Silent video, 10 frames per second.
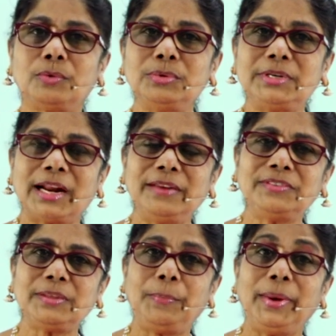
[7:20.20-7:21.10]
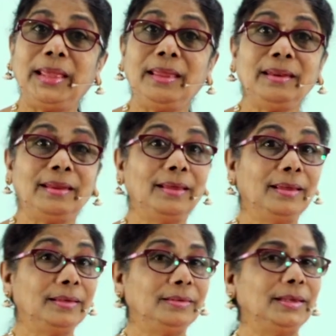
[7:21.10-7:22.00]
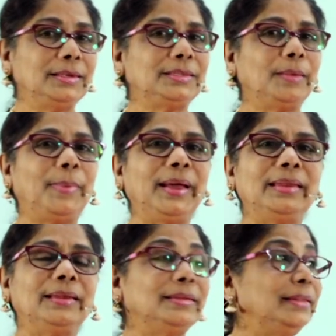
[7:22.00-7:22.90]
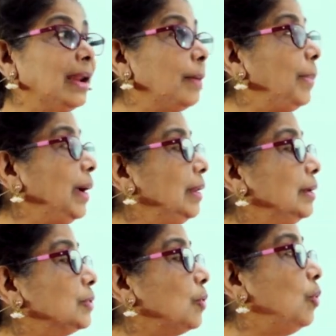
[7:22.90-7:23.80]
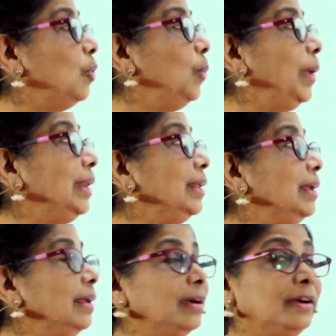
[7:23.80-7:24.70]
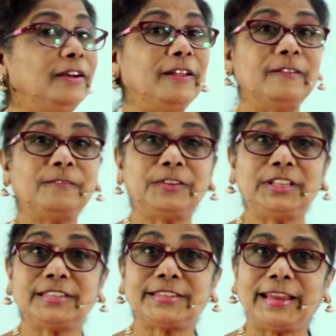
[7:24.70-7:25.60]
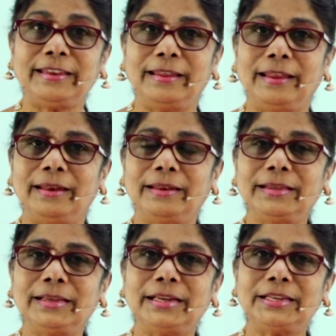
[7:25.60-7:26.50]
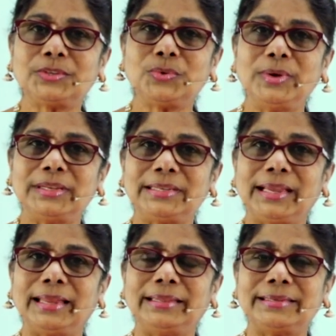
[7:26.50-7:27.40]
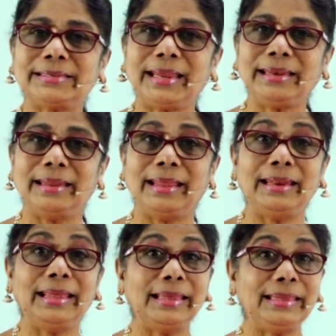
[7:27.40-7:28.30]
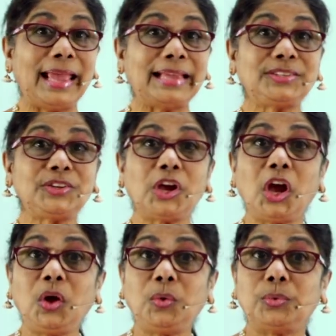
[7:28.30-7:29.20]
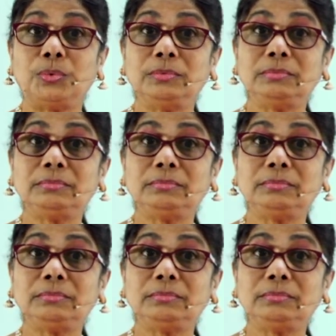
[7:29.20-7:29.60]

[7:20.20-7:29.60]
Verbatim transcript: Who drives the plane? Yes, the pilot. There are pilots all waiting here for the signal. As soon as he gets the signal, he has to go.